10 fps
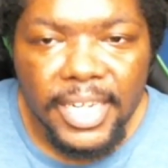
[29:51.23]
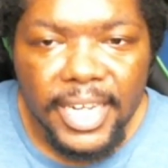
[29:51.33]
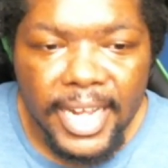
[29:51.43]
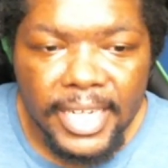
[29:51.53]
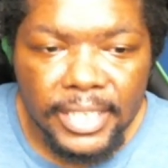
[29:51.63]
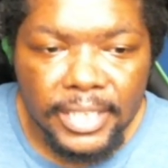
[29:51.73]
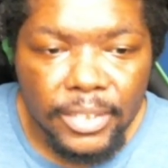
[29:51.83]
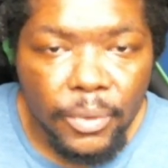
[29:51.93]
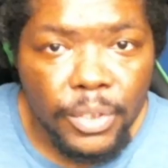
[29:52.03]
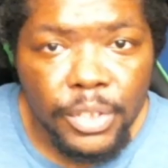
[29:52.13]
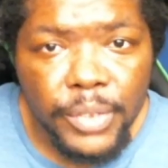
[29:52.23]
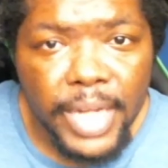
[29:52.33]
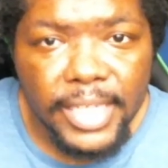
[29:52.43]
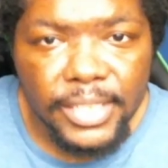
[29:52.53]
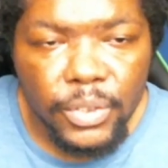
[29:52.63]
and in order to do
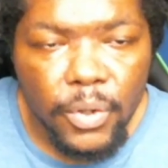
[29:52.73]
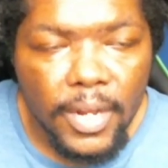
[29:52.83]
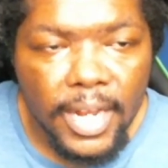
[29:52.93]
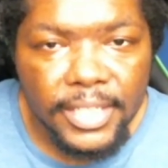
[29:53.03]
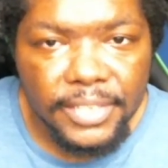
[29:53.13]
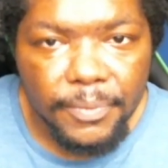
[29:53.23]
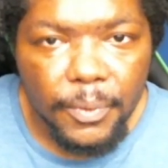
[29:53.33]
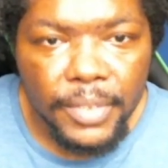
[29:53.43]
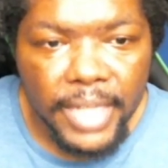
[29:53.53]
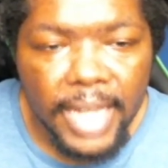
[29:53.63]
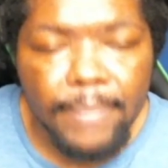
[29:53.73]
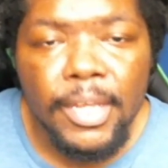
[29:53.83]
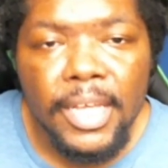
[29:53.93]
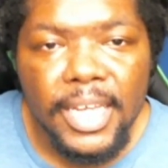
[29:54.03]
that is to call out his full name,